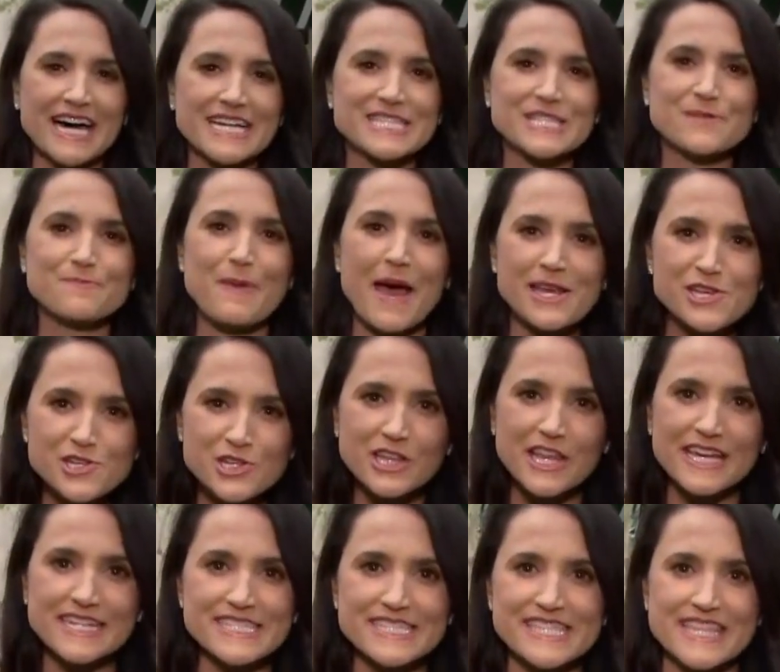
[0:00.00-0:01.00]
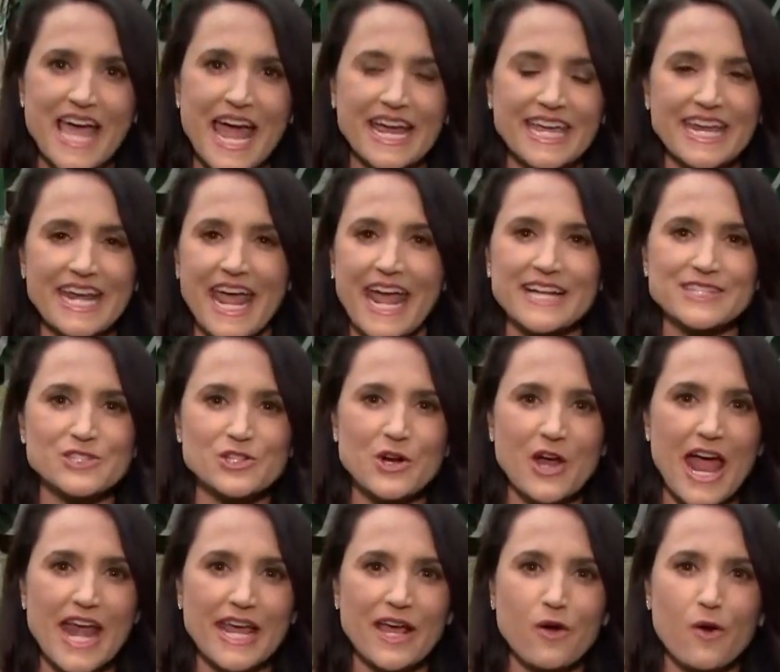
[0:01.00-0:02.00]
specialists that can
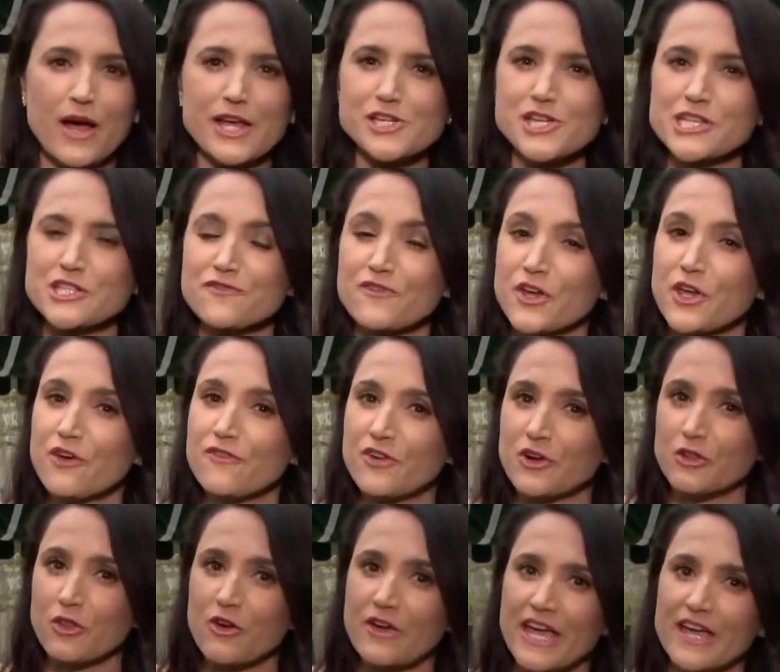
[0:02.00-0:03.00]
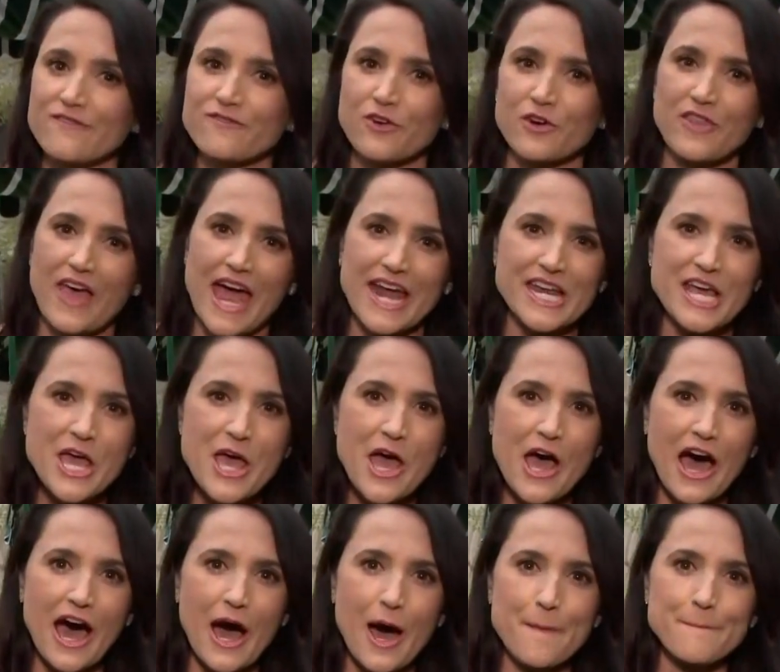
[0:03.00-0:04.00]
answer any questions for you if you're looking for that
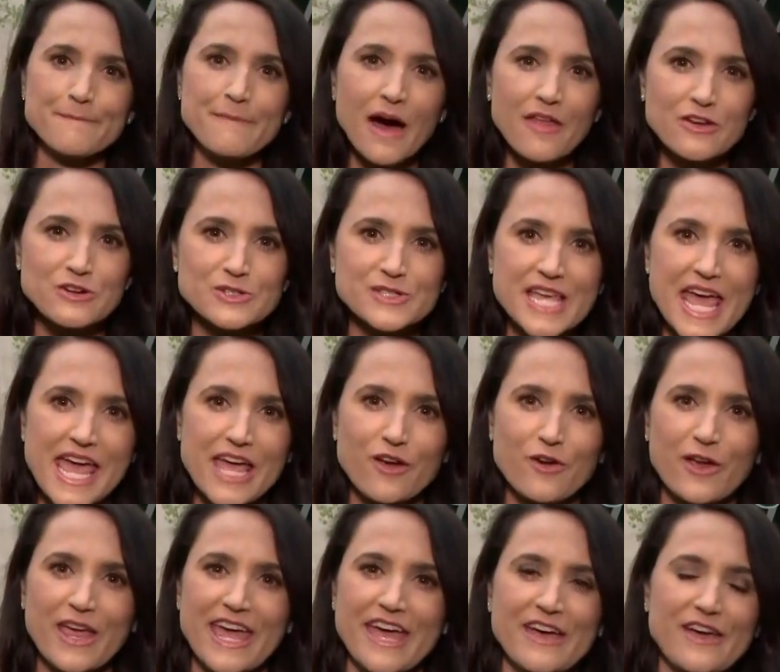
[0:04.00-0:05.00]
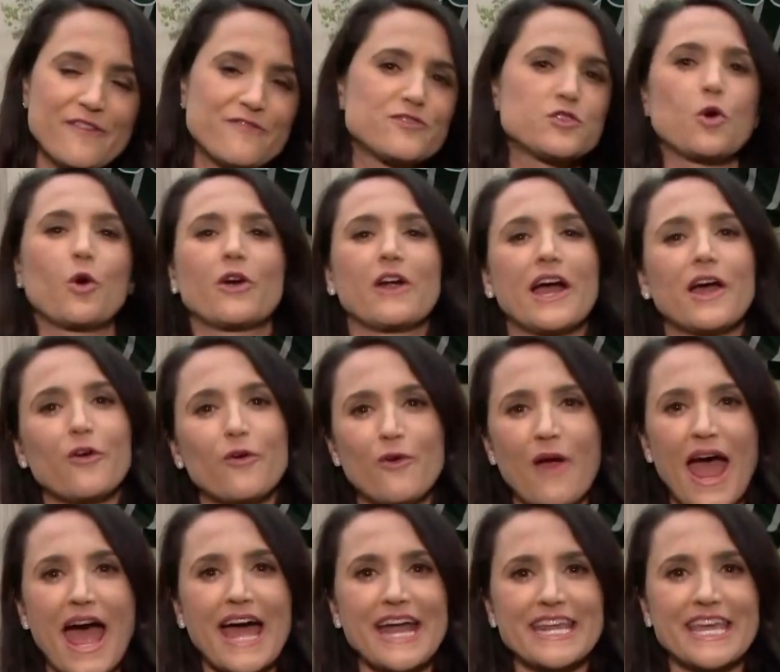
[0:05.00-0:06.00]
Mother's Day gift or a
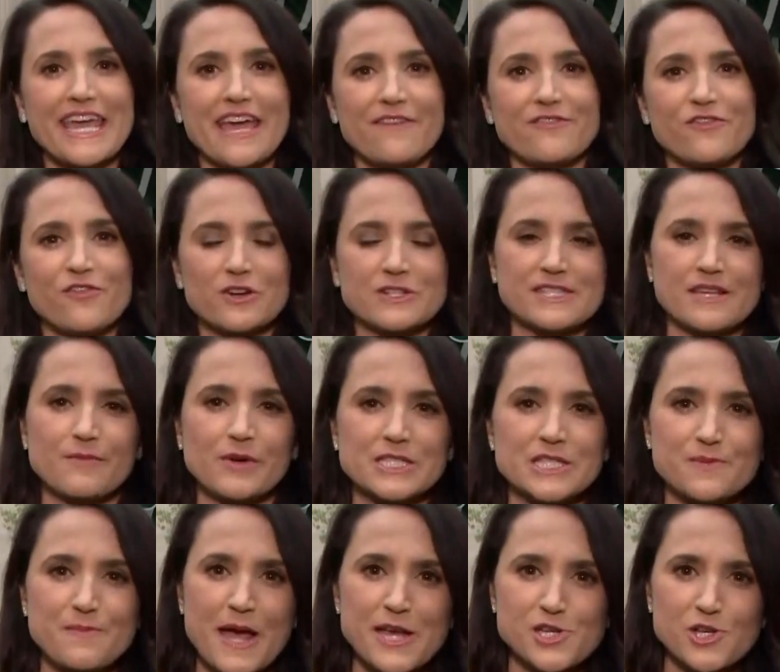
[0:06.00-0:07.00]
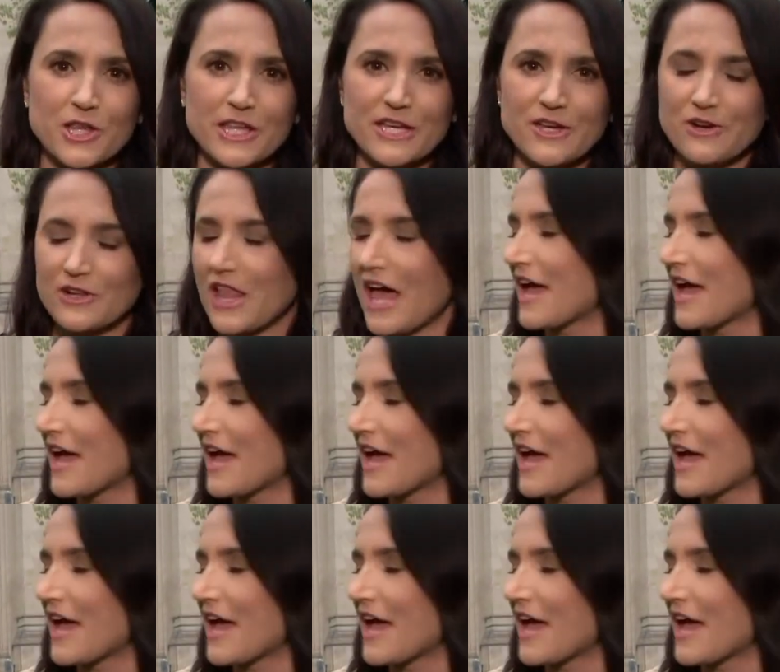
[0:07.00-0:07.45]
grad gift for someone special in your